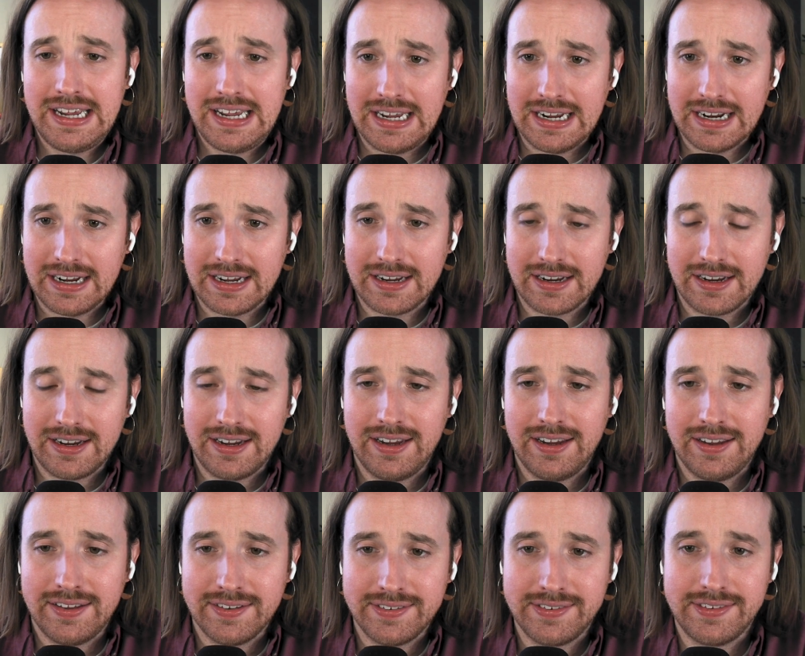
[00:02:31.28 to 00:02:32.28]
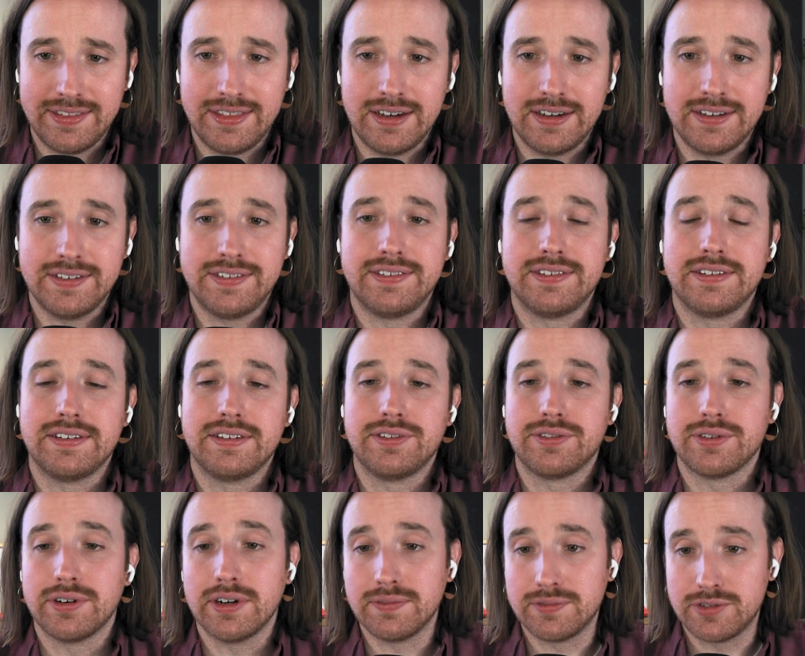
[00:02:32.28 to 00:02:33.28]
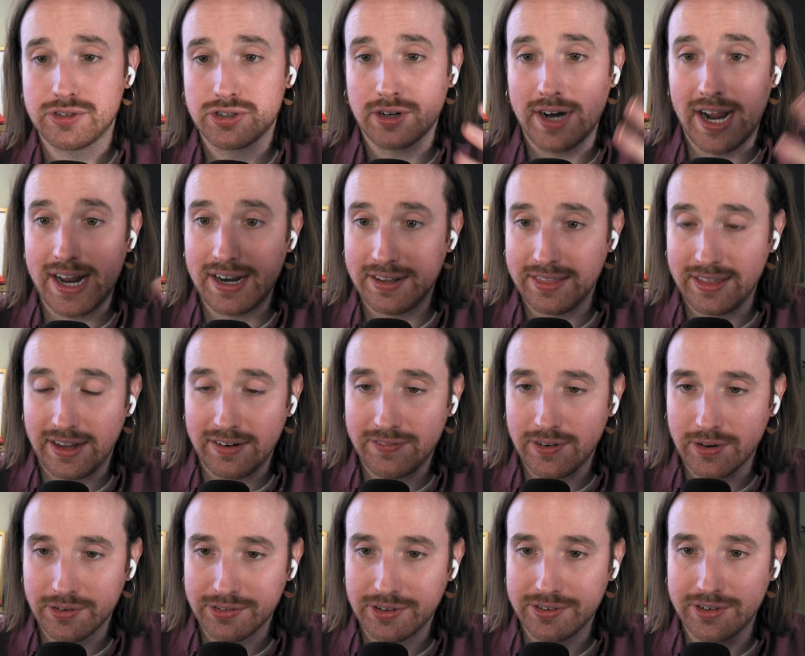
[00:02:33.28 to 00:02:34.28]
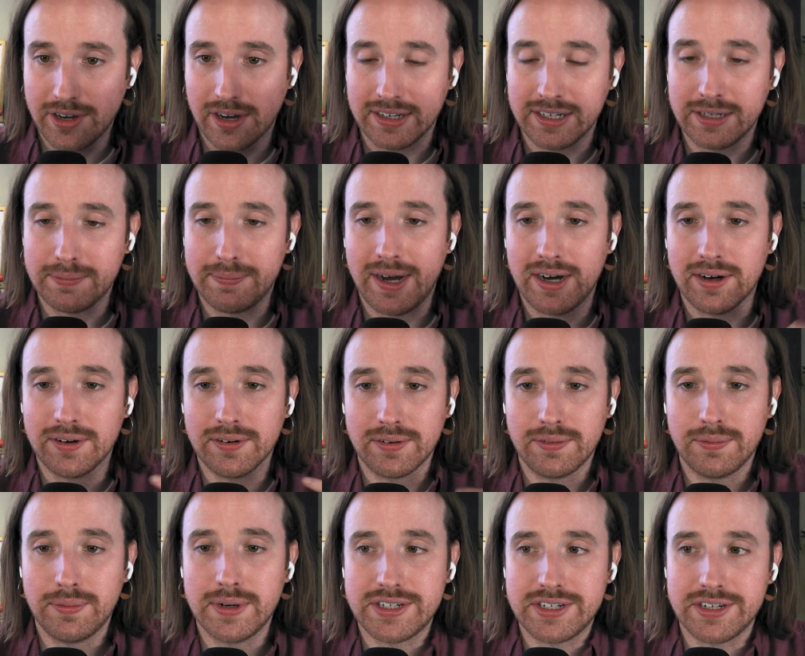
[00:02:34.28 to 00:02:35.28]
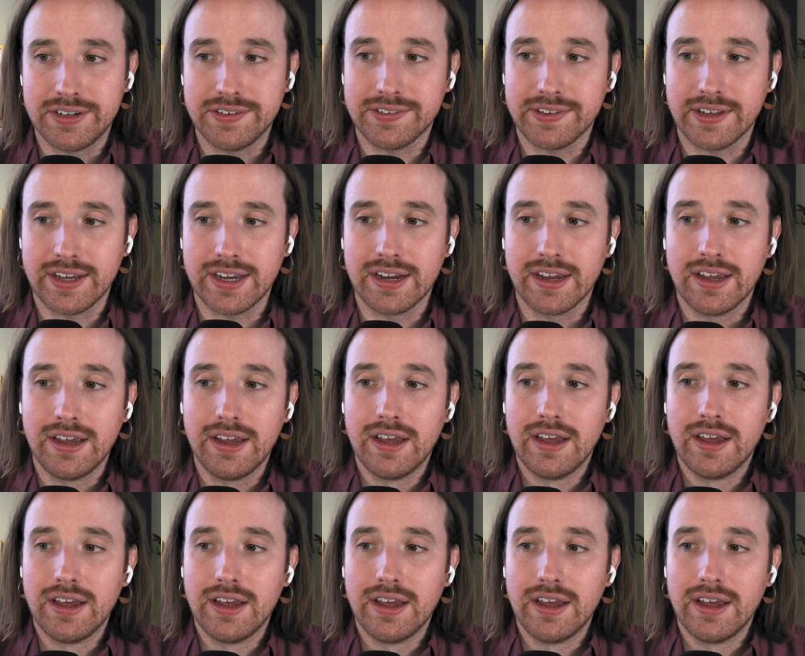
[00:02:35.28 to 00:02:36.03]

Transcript: ick is this sort of trend that folks are talking about, which is like